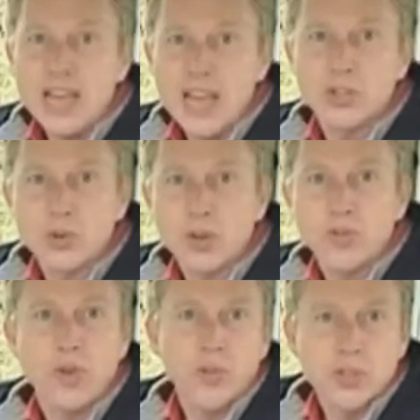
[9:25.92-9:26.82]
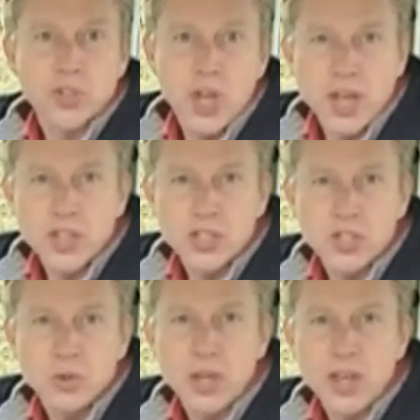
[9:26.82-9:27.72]
lettering font size
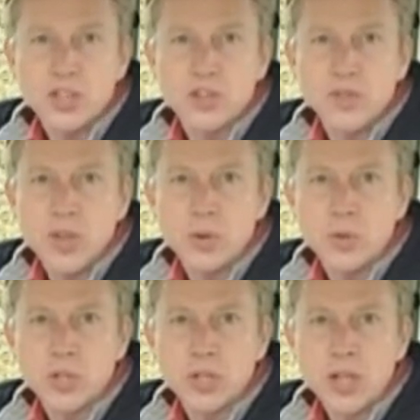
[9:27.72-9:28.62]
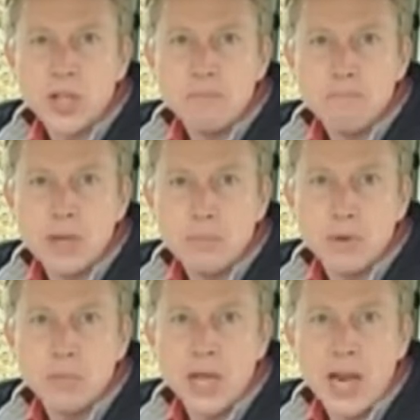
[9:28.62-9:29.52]
to ease of use and
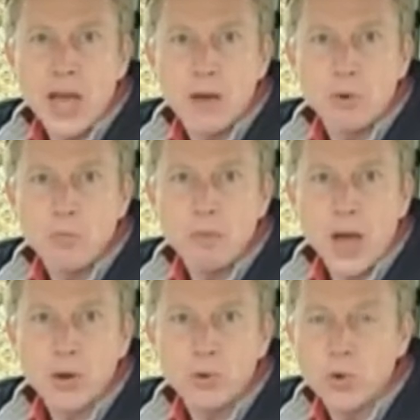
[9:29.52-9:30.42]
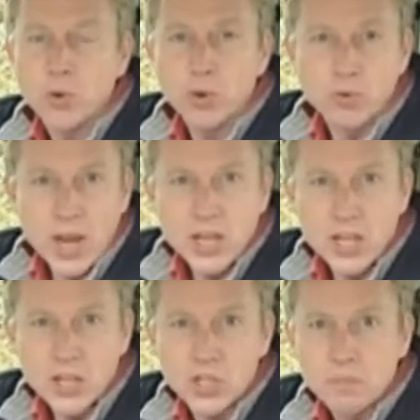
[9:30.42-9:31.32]
minimum allowable panel corner
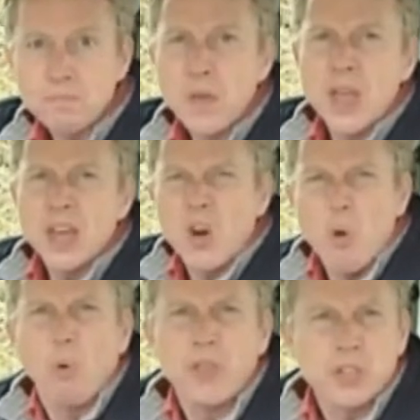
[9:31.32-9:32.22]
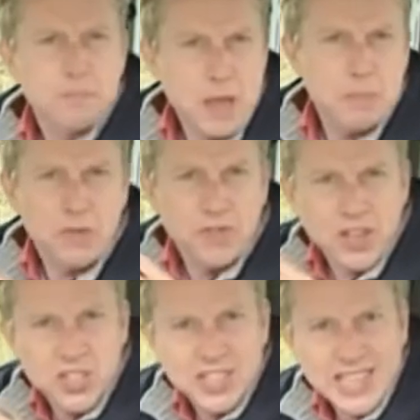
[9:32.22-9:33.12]
radius. Now all this may be
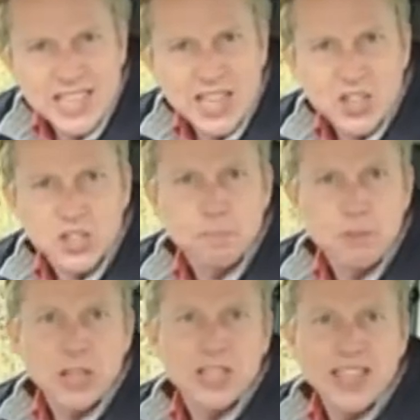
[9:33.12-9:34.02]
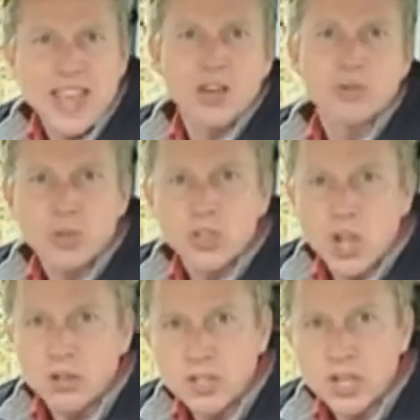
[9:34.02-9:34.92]
fastidious, but the end
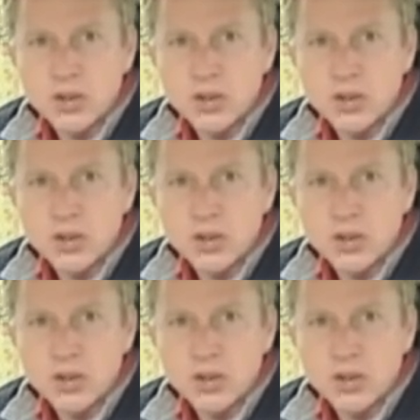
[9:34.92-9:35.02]
result it